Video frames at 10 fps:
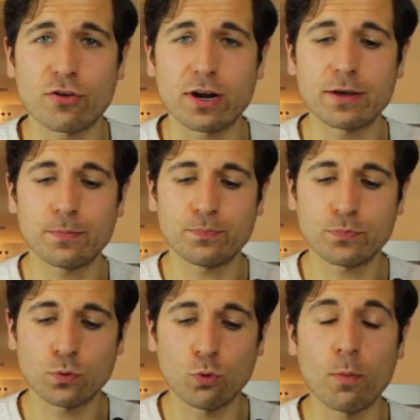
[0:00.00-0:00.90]
tray
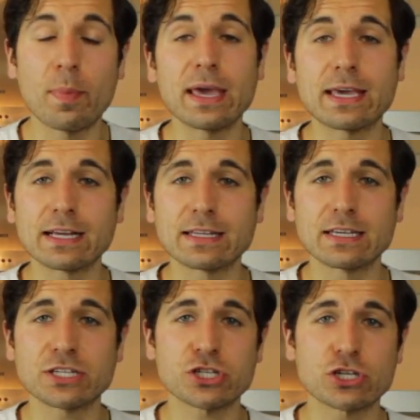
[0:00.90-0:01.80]
or a baking
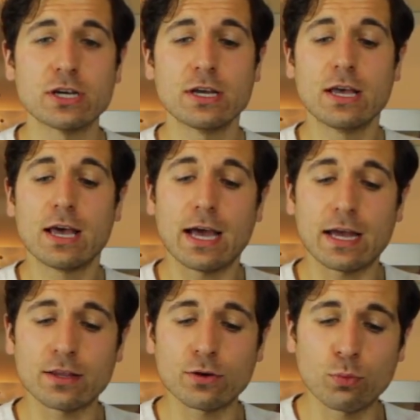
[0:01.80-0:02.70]
dish,
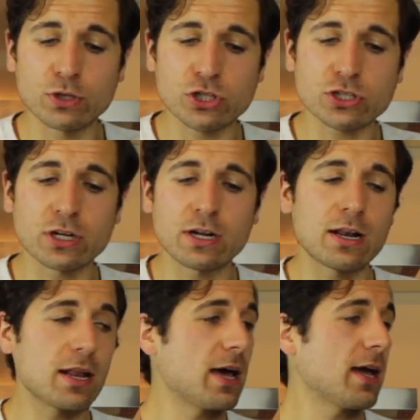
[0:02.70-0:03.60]
and we're just gonna
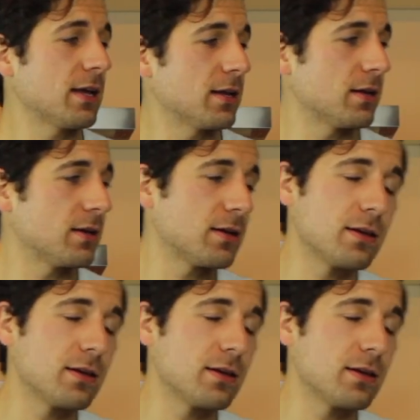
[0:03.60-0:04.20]
line